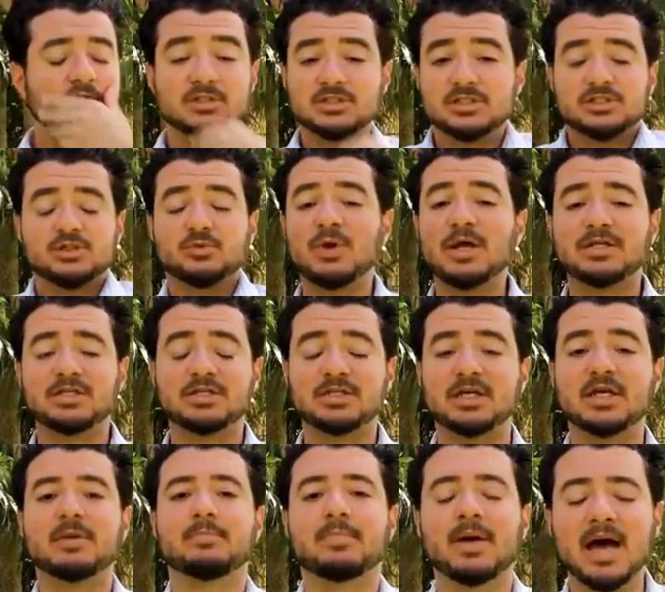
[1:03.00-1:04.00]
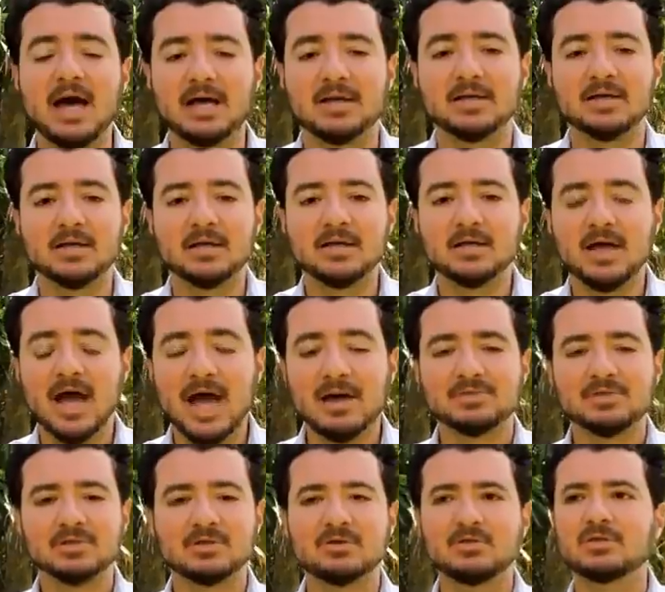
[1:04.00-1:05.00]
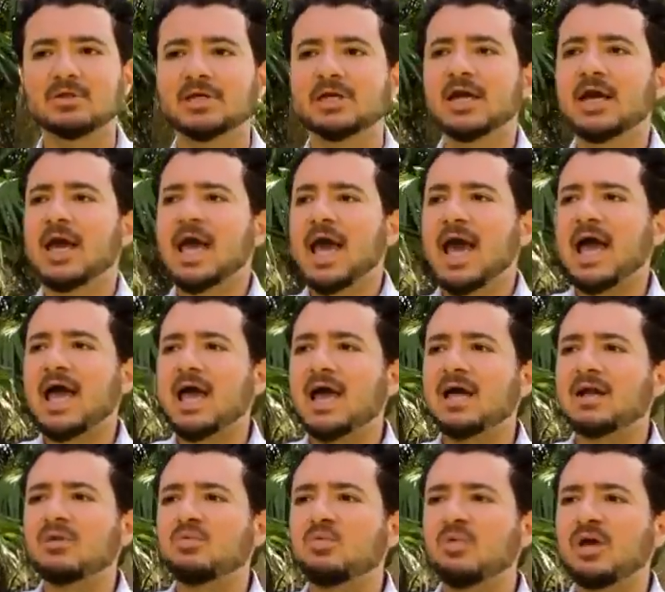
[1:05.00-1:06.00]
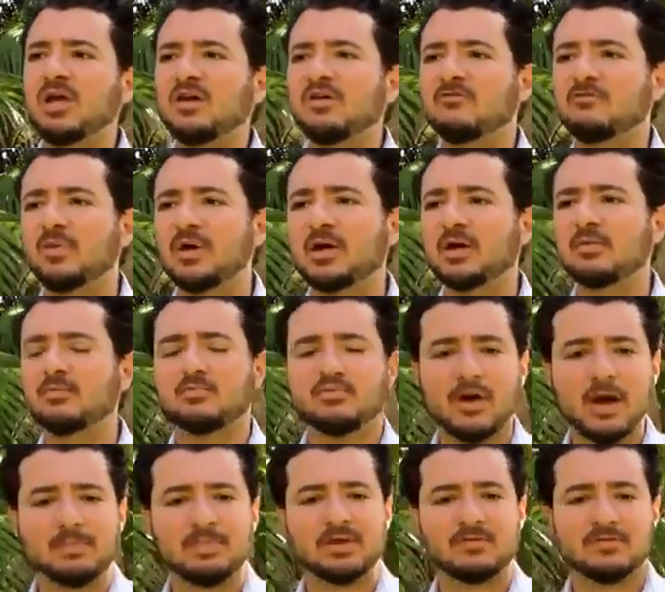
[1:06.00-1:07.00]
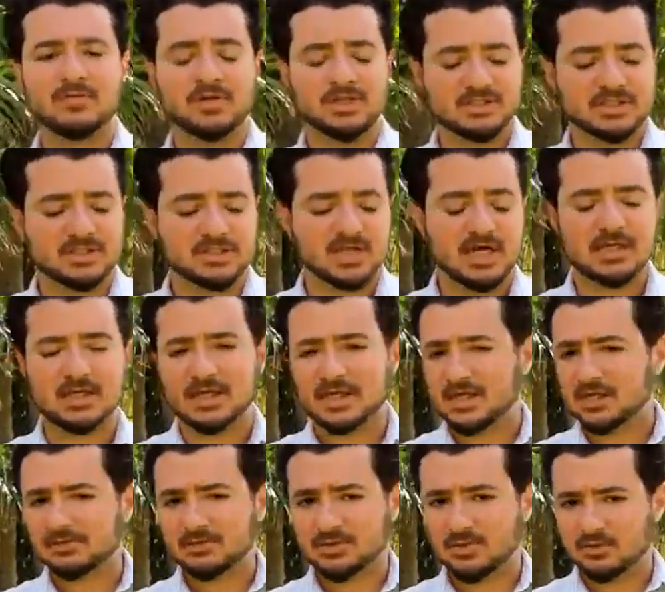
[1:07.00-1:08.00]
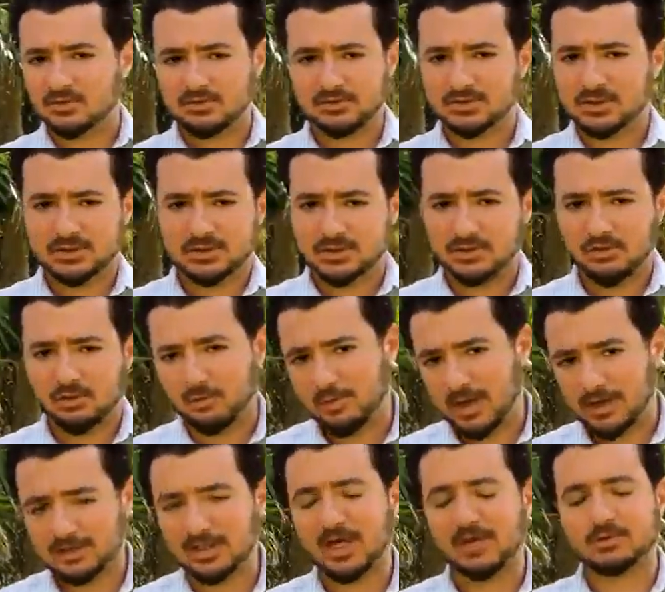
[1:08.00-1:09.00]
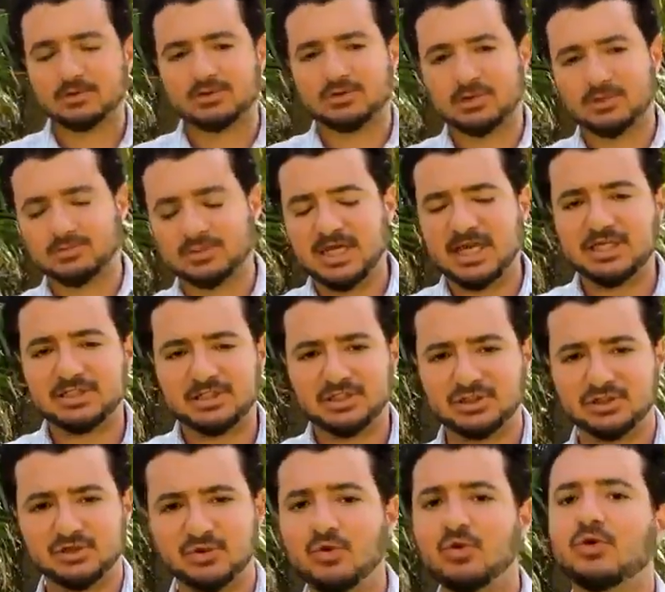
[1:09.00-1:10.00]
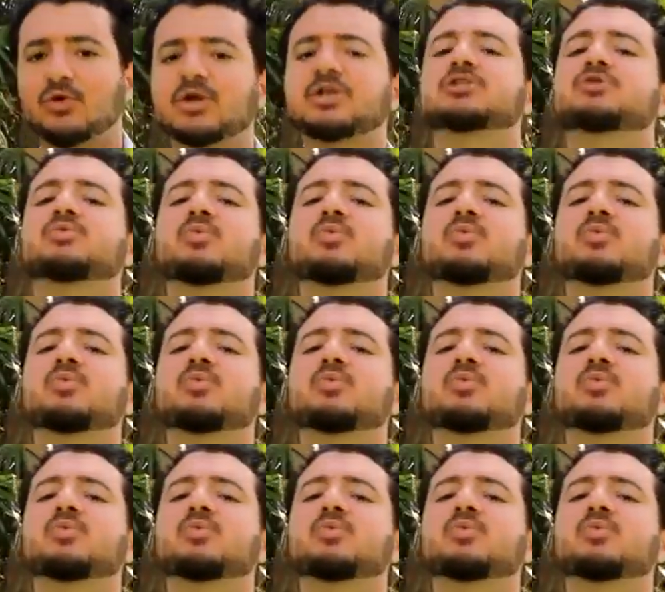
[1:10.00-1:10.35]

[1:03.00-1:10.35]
the situation can get bad. Absolutely. And we have been prepping for this. It's not like Kim Jong-un doesn't know about Donald Trump's Asian tour.